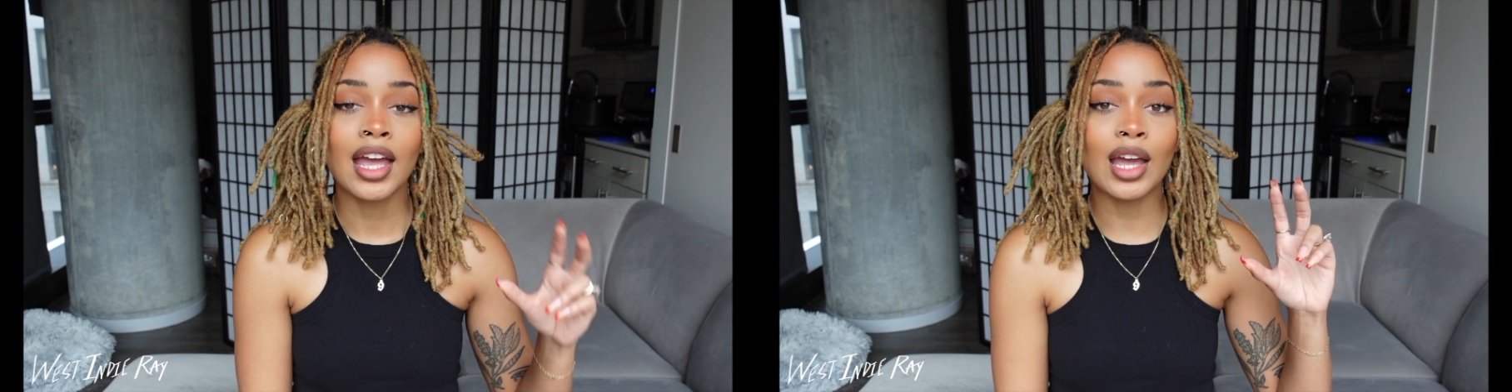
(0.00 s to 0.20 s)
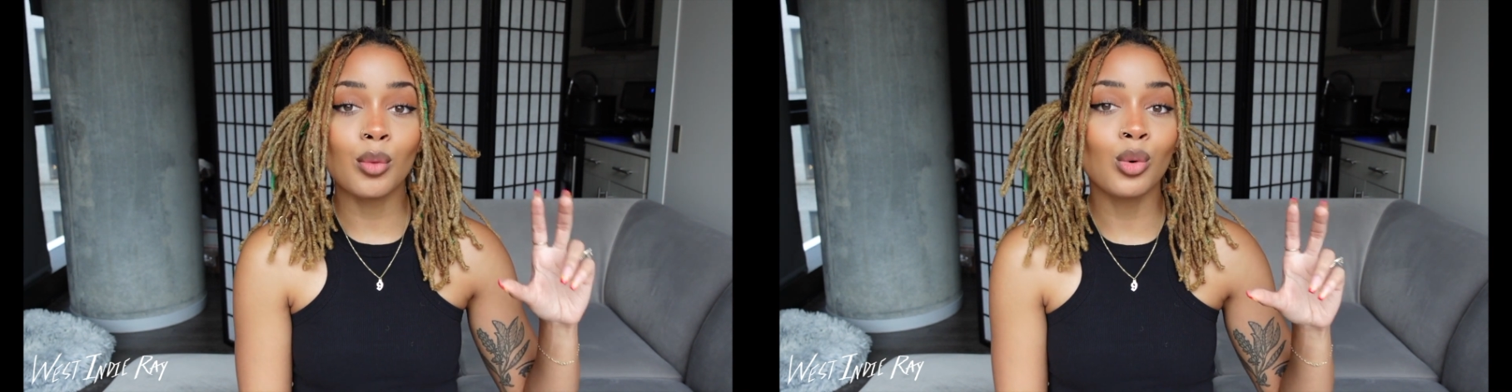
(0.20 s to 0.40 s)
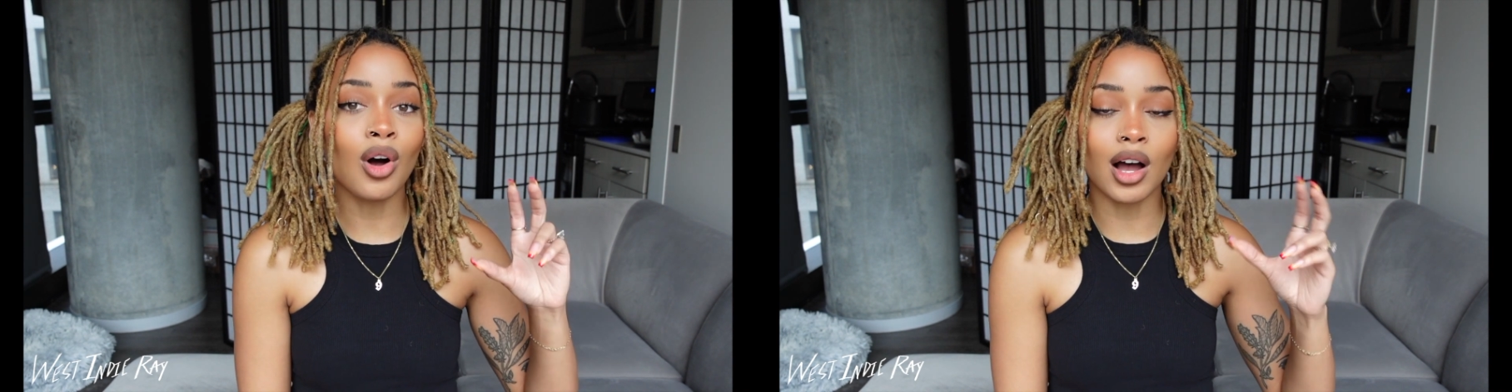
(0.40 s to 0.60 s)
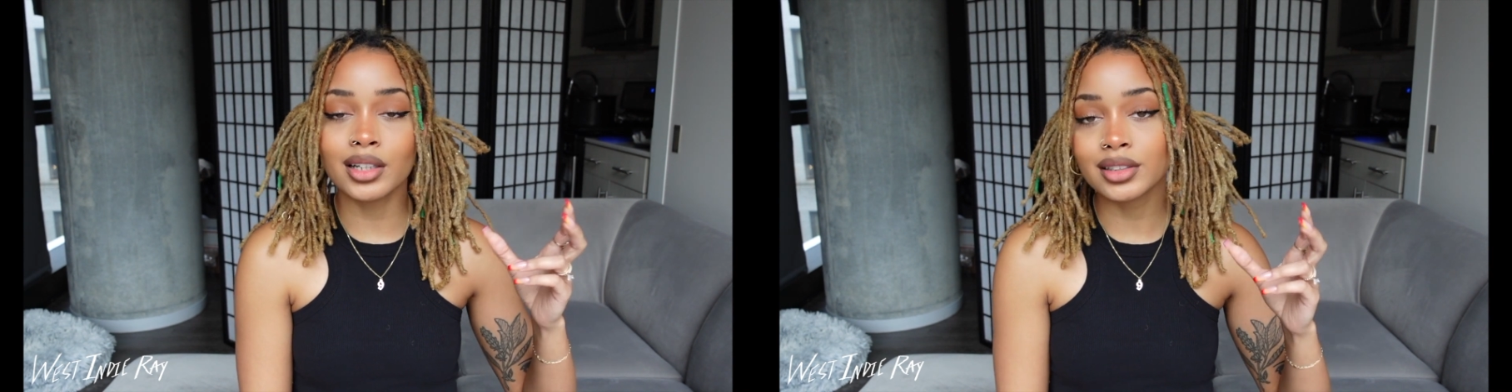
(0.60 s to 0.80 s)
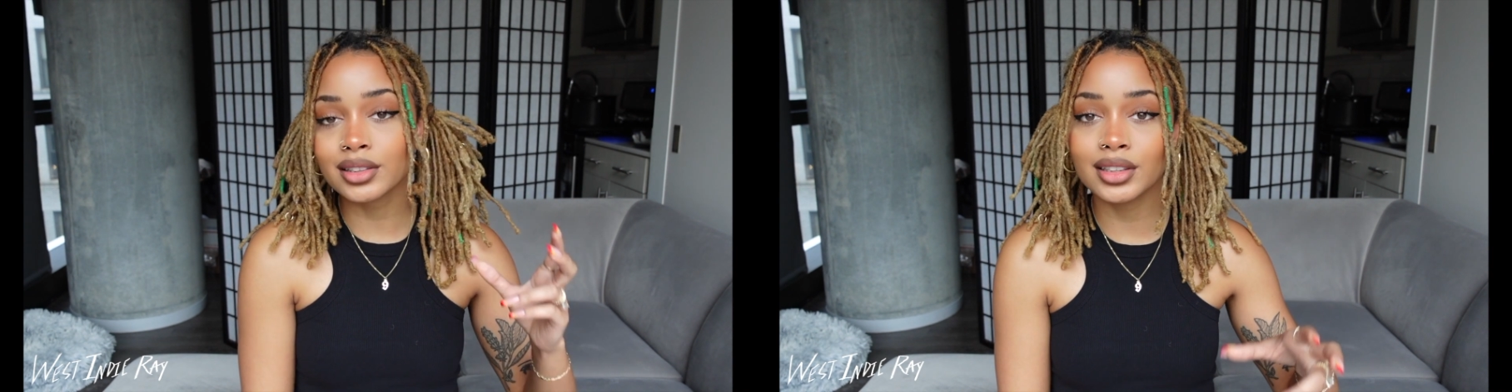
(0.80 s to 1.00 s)
it will
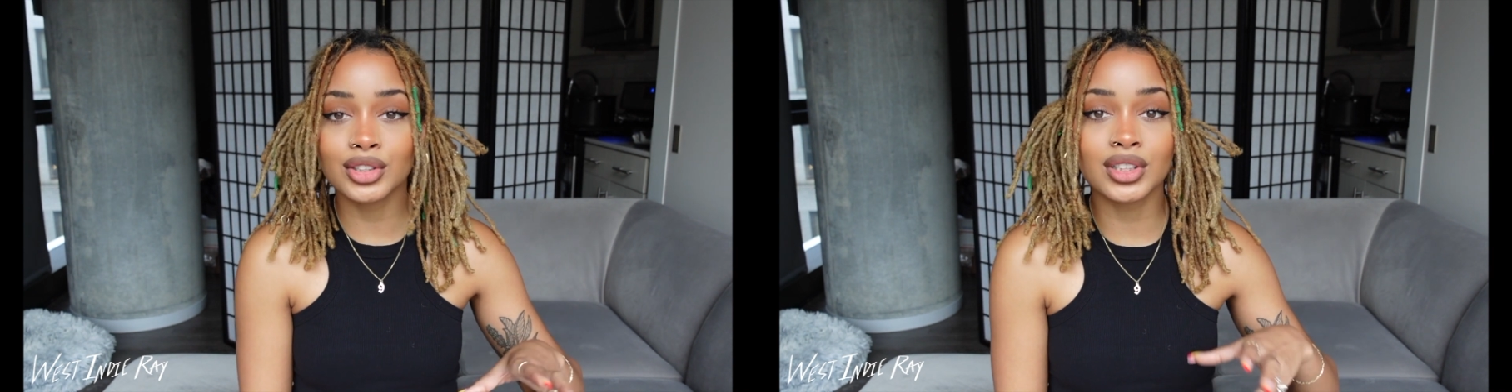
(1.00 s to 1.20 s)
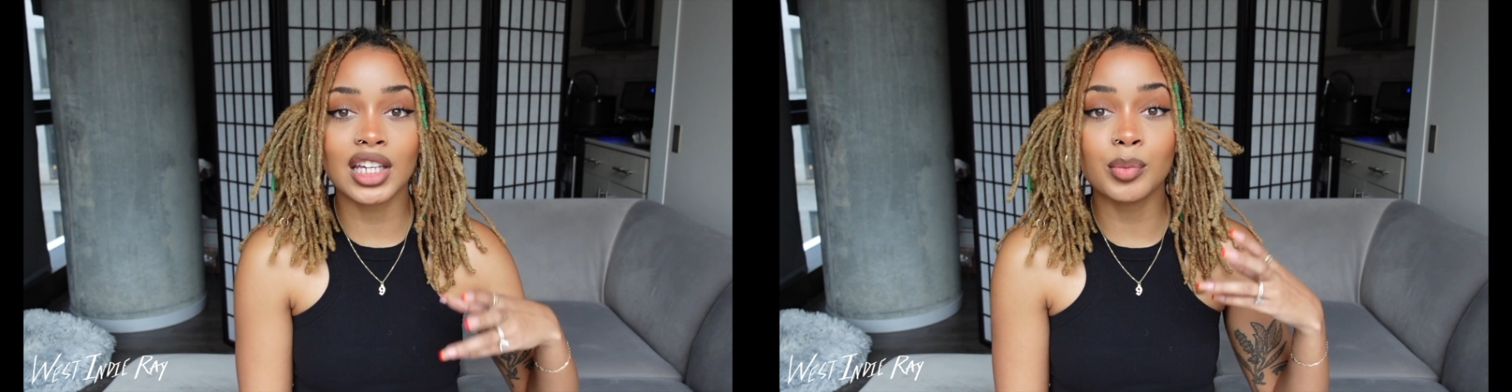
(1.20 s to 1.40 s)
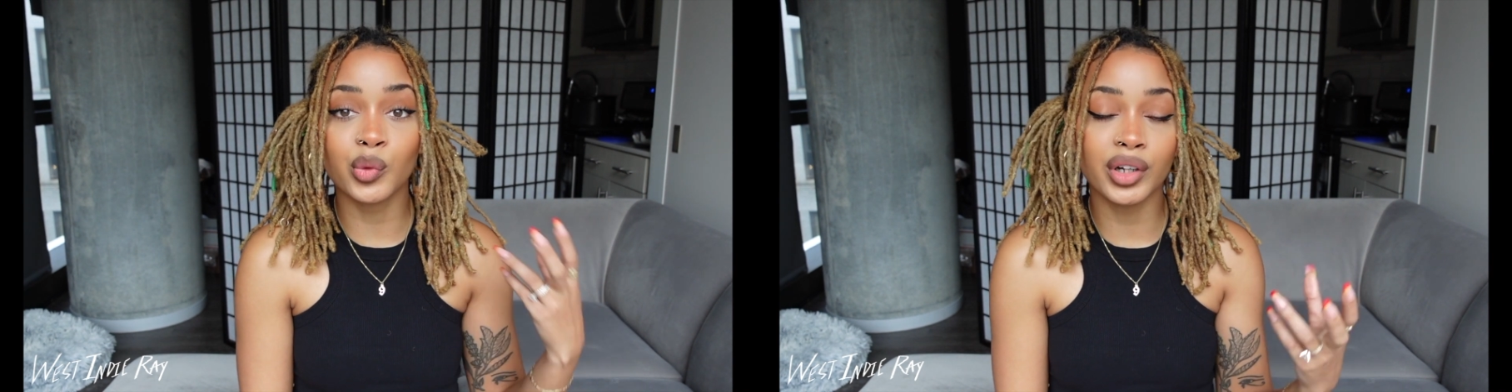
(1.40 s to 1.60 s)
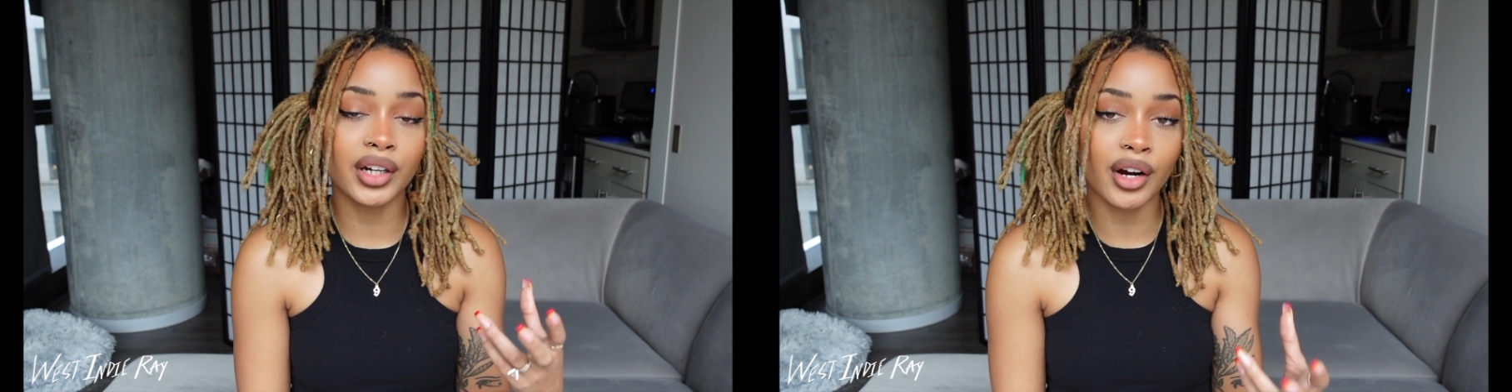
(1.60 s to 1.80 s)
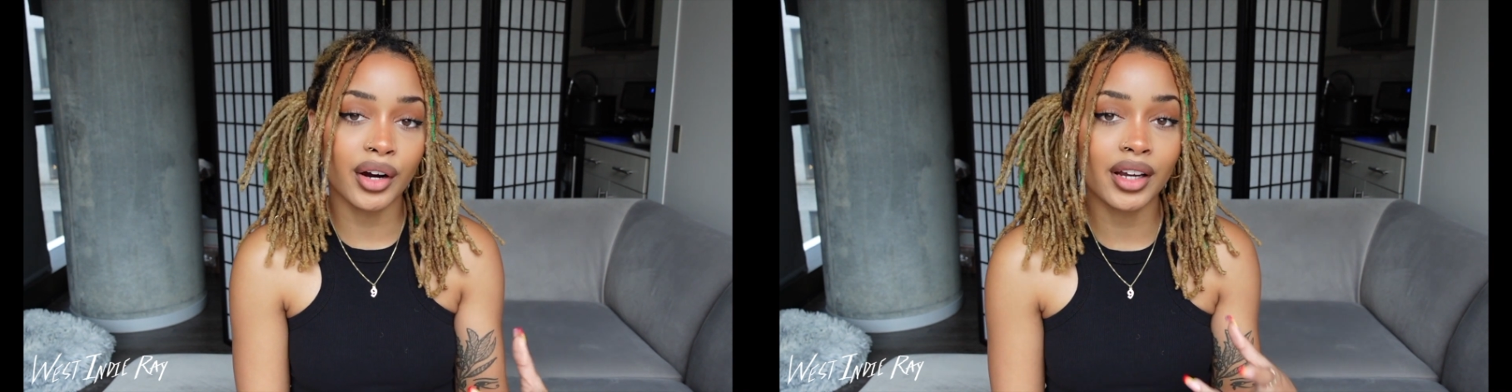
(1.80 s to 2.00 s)
honestly just keep
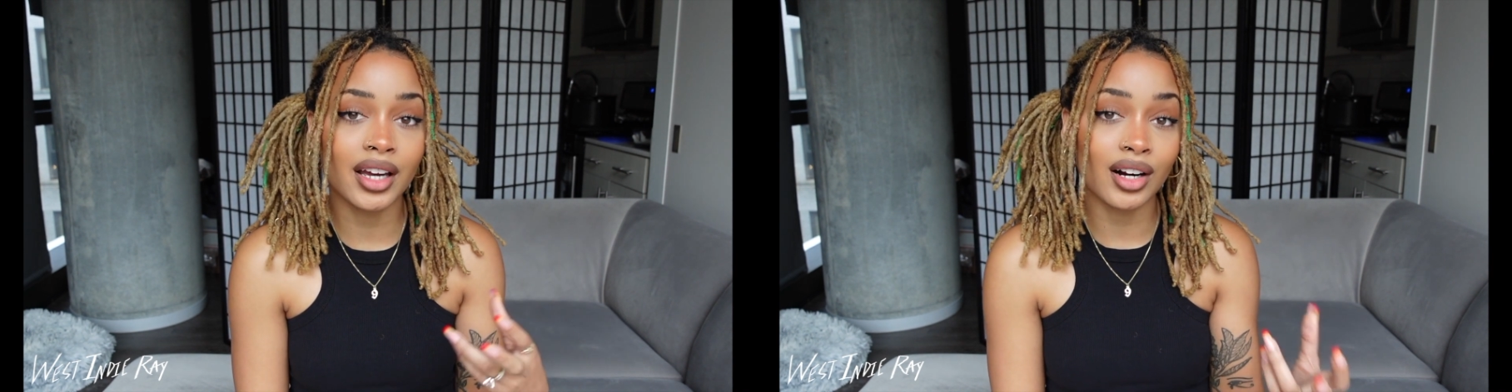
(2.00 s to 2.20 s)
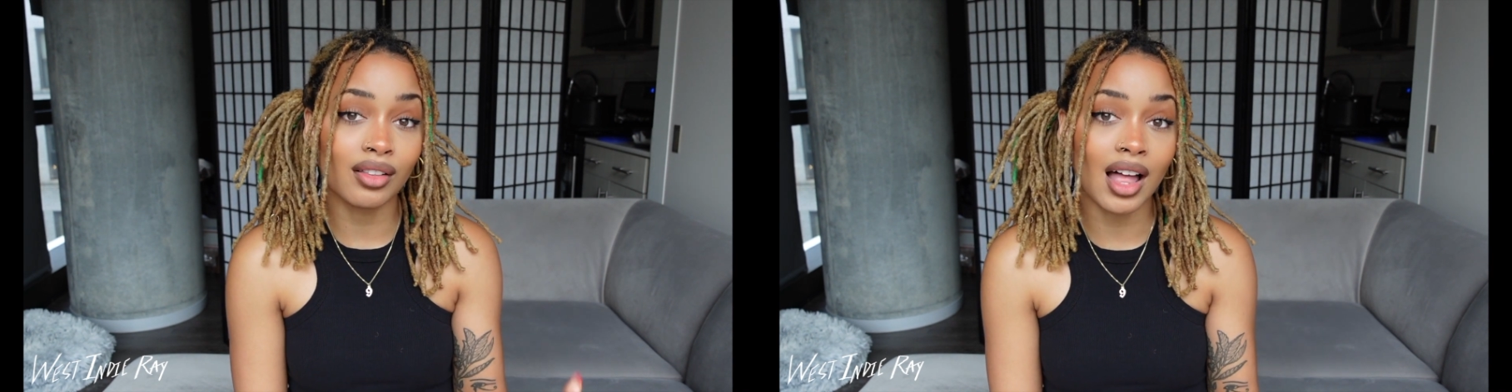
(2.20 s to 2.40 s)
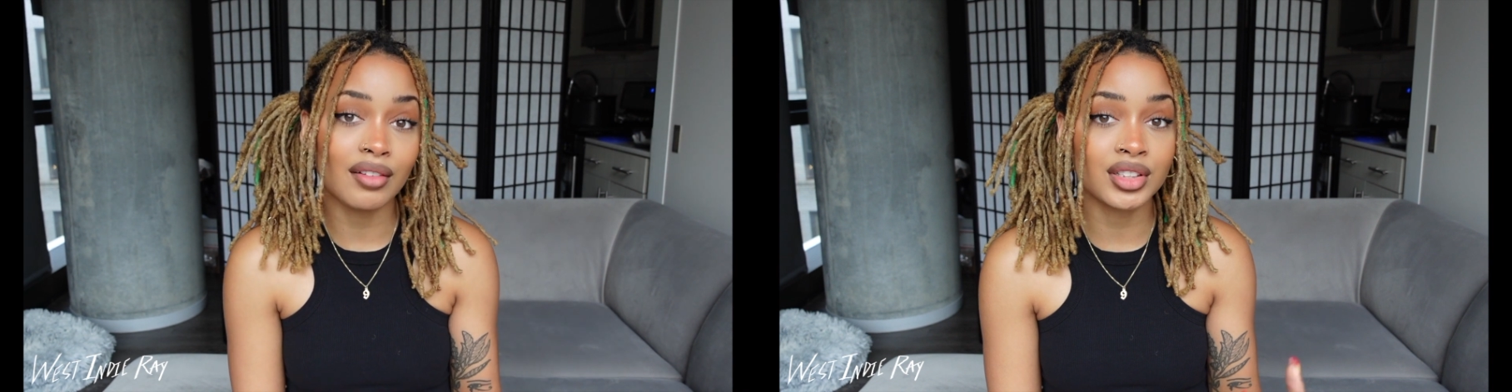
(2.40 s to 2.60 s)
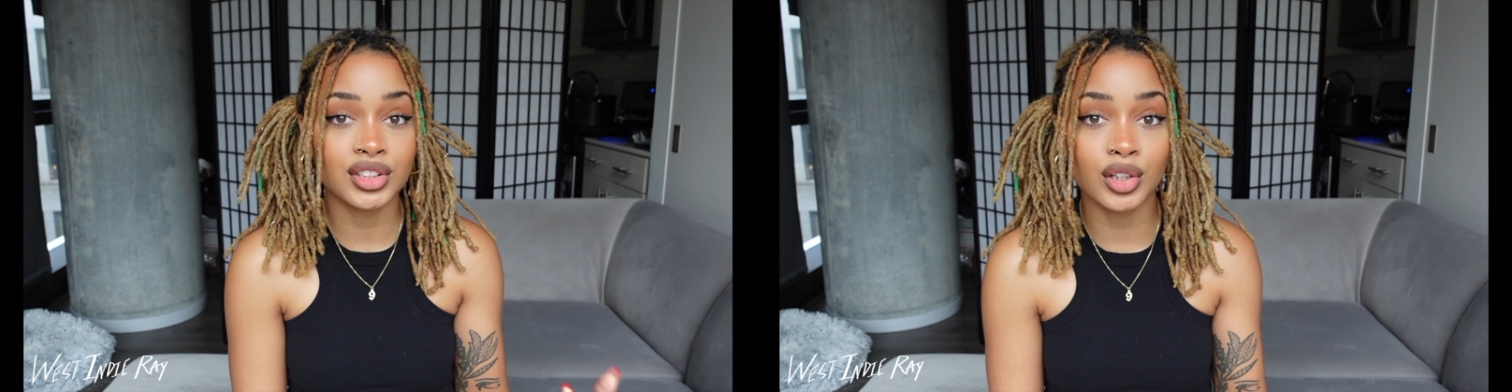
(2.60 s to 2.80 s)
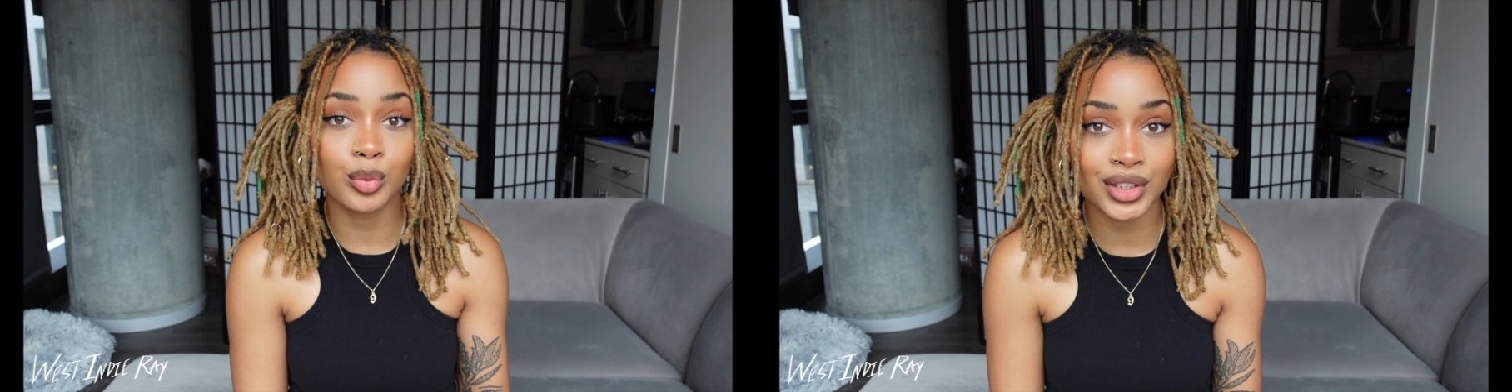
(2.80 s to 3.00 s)
reoccurring in our lives
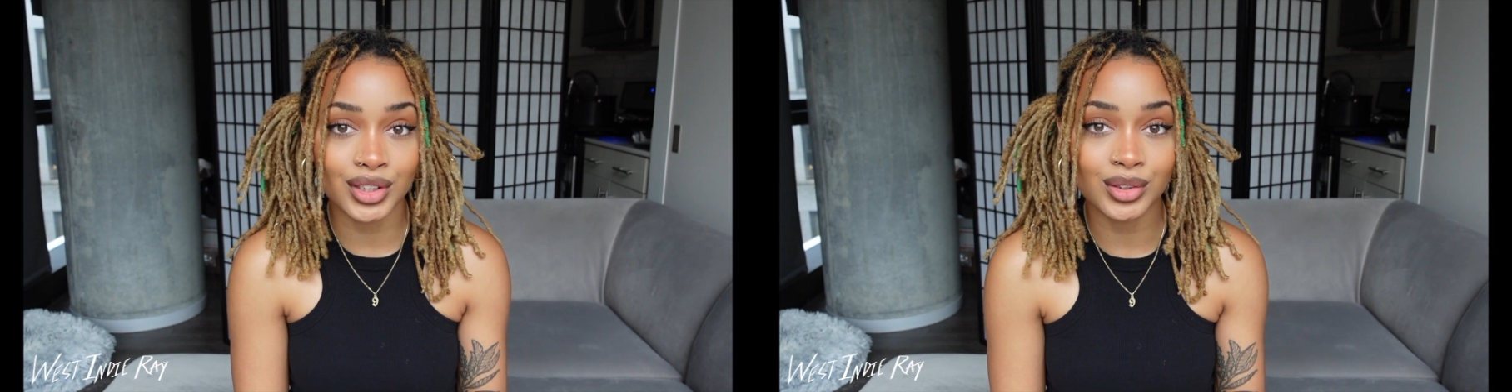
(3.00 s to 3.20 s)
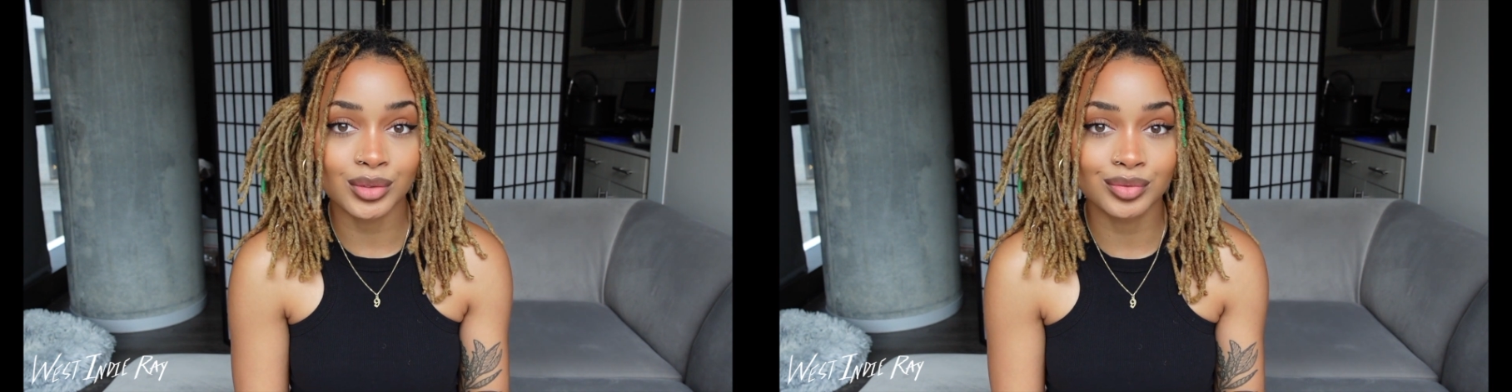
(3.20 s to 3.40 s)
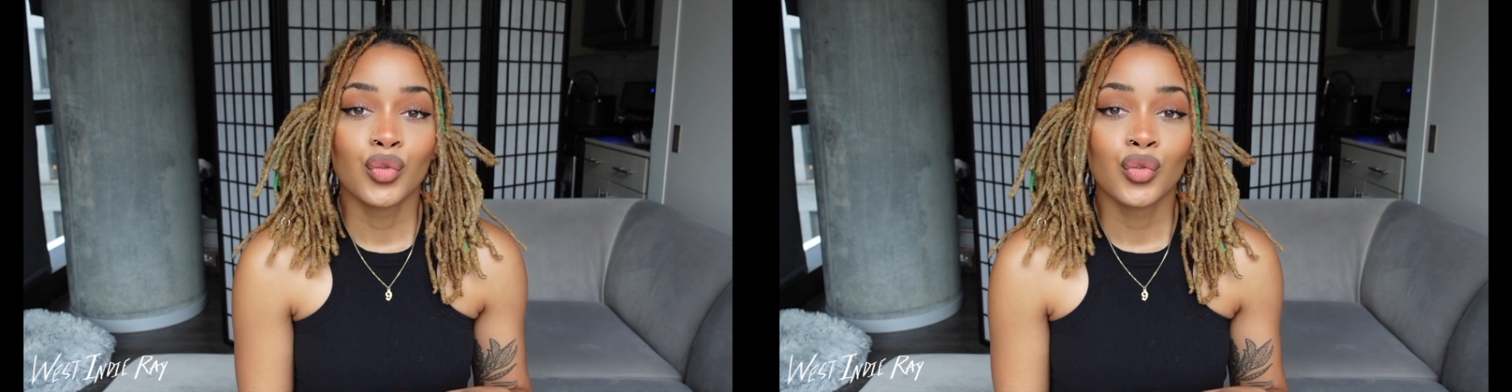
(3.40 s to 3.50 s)
until we do.